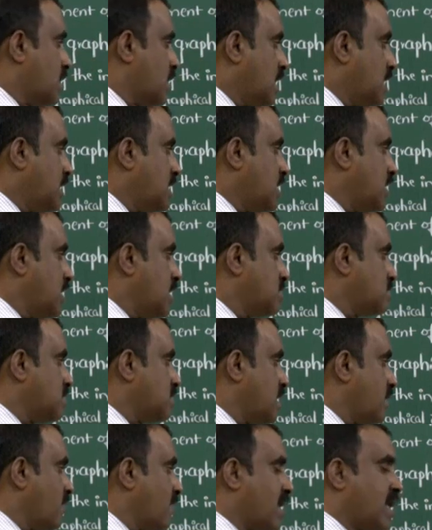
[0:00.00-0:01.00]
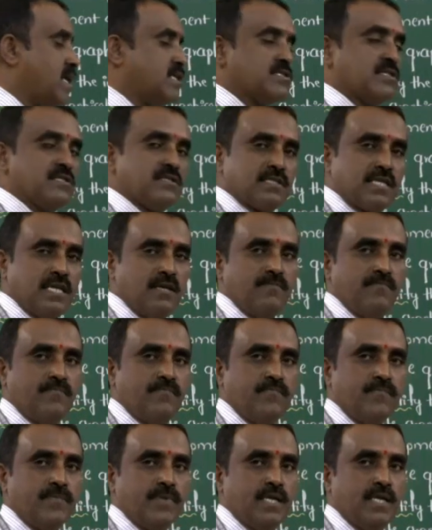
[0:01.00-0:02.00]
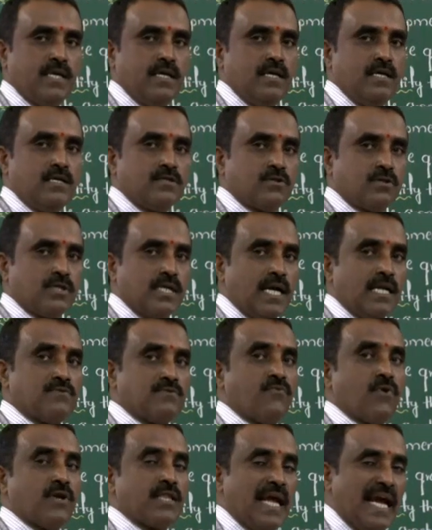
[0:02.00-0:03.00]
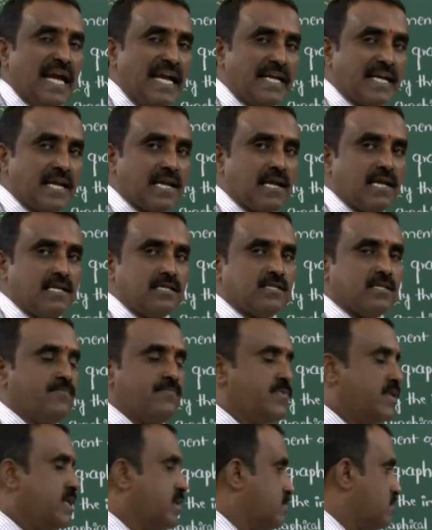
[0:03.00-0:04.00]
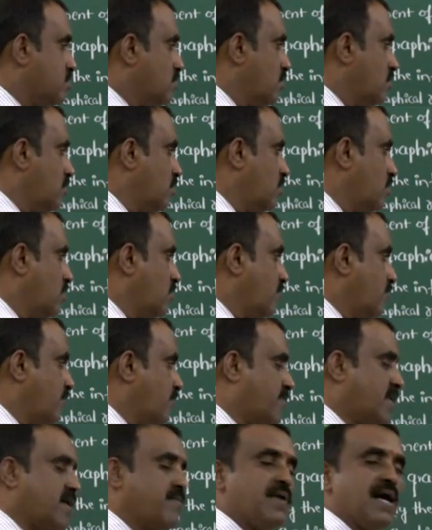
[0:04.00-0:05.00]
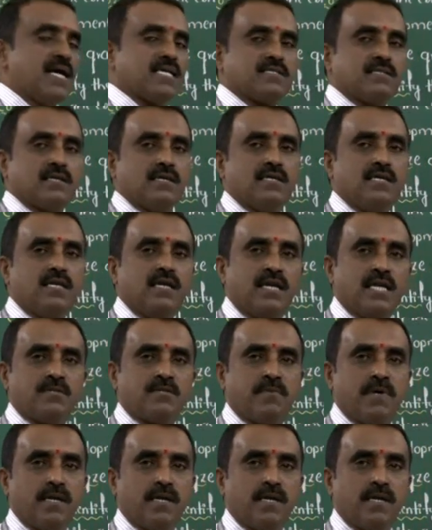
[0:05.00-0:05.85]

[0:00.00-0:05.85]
continuous evaluation scheme. So that is for internals. So 50 marks it has